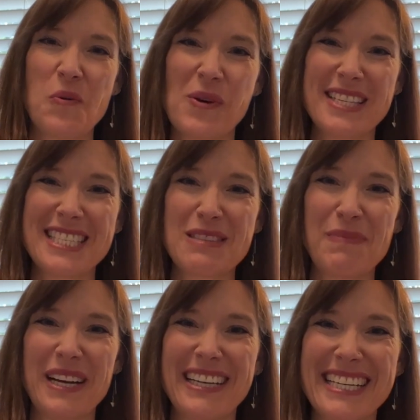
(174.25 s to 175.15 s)
one
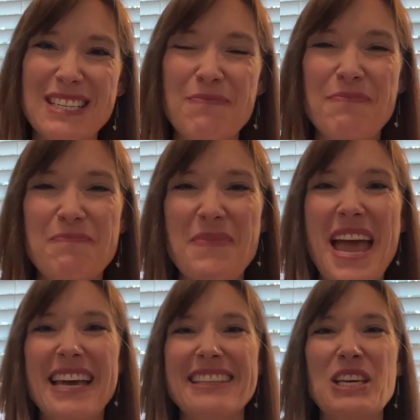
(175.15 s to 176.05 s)
spirit.
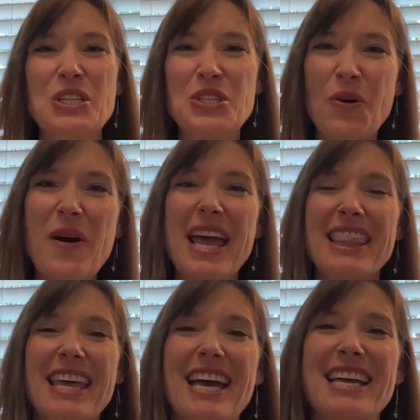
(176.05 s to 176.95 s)
And the
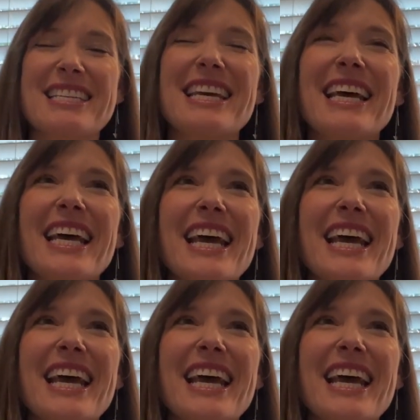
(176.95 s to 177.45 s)
joy that